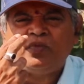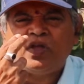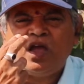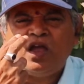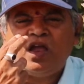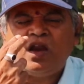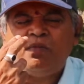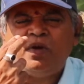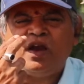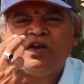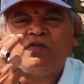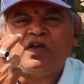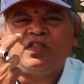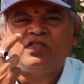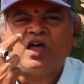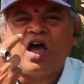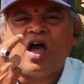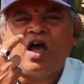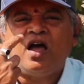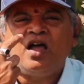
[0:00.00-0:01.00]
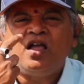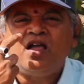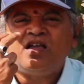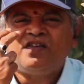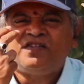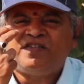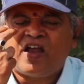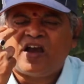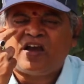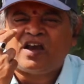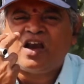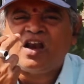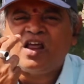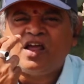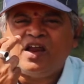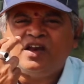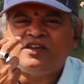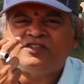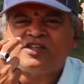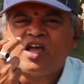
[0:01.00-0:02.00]
in between the central
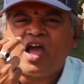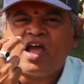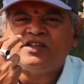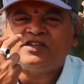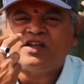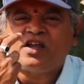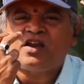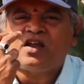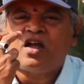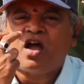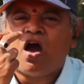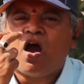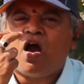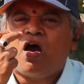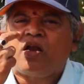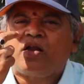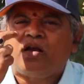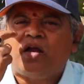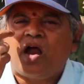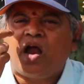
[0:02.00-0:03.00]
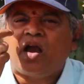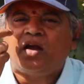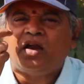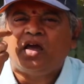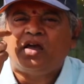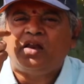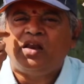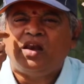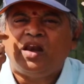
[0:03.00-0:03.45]
incisor or and